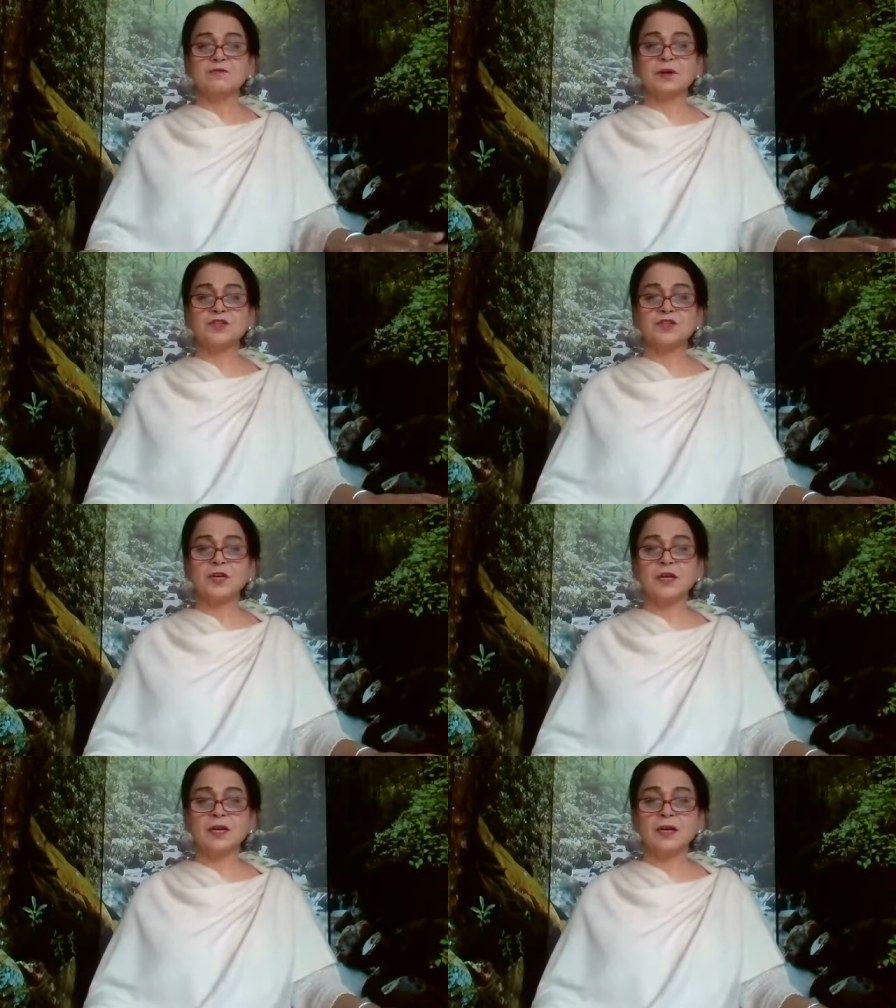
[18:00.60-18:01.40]

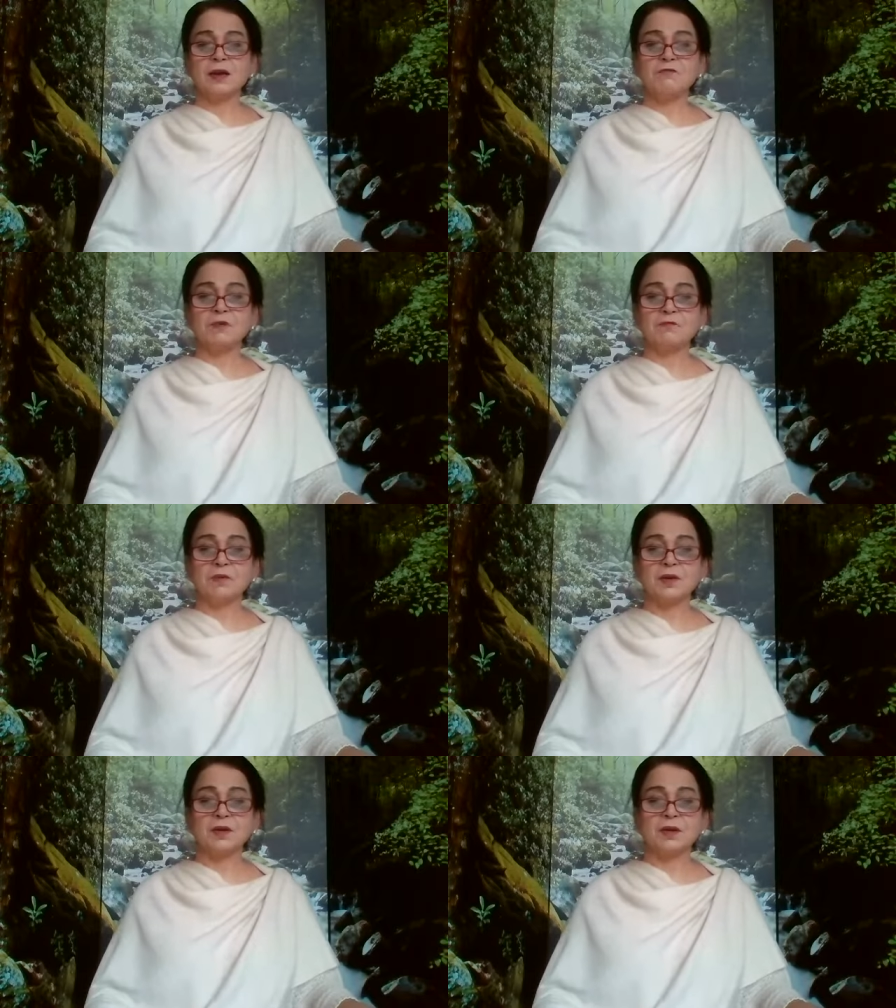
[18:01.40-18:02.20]
functioning
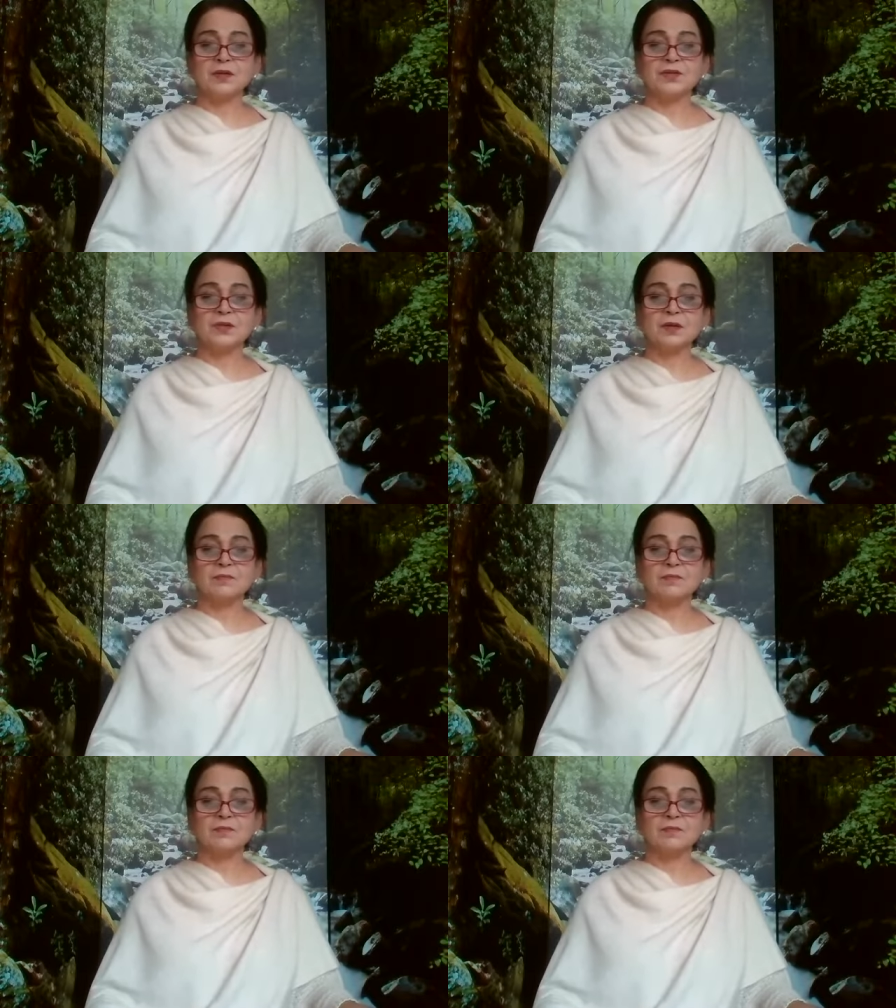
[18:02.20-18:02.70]
everywhere in us.